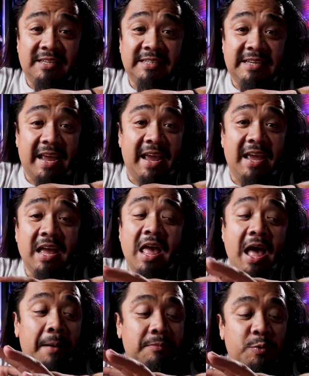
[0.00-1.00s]
Today,
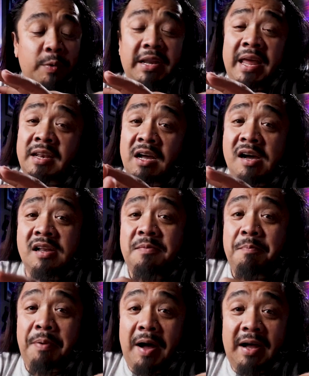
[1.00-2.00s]
I'm doing an
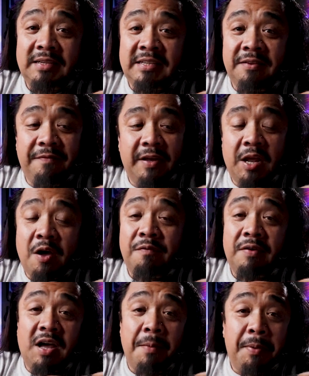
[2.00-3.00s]
unboxing video
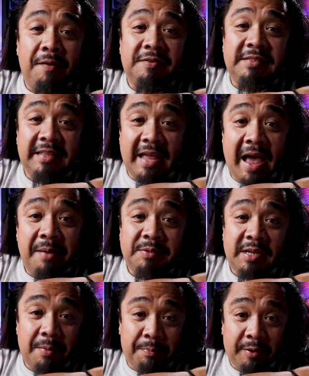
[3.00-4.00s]
of a couple of slabs
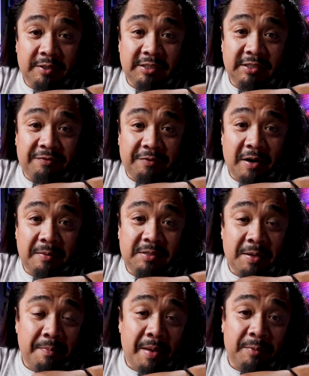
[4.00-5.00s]
that I purchased from
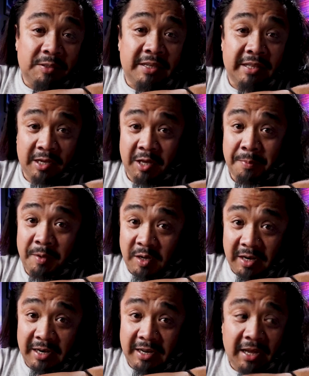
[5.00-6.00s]
some members in the
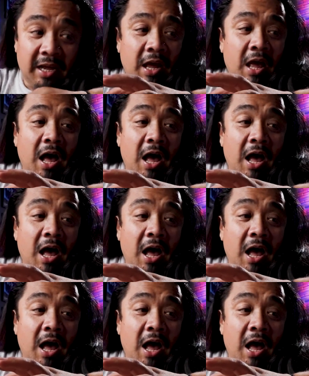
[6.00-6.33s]
community.